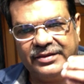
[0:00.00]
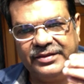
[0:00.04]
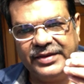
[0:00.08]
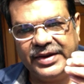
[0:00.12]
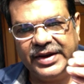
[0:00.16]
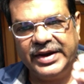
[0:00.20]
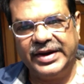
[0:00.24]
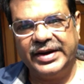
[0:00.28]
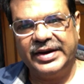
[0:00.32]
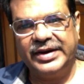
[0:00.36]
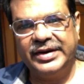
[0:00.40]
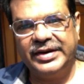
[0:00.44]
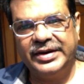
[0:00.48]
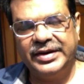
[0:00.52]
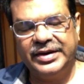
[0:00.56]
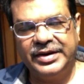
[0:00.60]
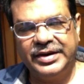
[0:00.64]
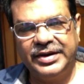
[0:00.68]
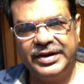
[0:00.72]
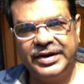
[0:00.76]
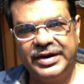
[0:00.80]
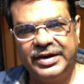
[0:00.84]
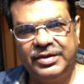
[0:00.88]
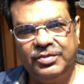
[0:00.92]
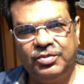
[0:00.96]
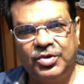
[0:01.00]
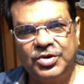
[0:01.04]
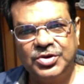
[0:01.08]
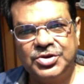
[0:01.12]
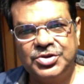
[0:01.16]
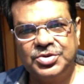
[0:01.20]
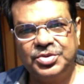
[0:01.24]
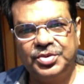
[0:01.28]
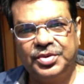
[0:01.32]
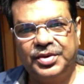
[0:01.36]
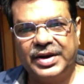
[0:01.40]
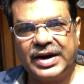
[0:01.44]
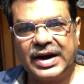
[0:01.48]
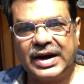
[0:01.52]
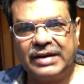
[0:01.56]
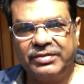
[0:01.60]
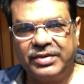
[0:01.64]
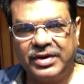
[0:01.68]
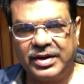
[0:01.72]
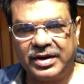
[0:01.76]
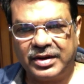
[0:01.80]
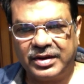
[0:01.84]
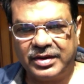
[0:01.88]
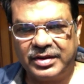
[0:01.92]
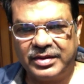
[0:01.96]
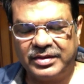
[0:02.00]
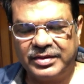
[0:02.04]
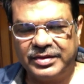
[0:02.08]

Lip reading: away. It wants to travel.